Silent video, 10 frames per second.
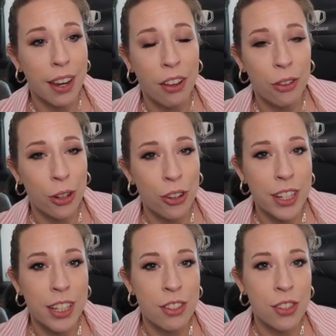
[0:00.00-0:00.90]
and get other
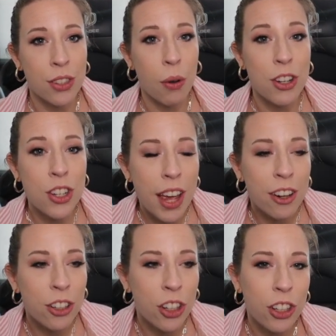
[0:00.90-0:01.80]
ingredients, so I
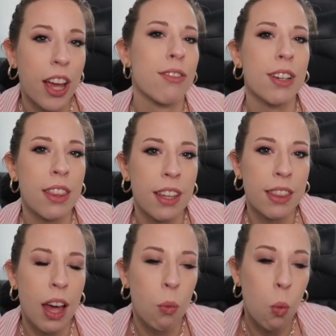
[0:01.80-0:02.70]
just had her cook everything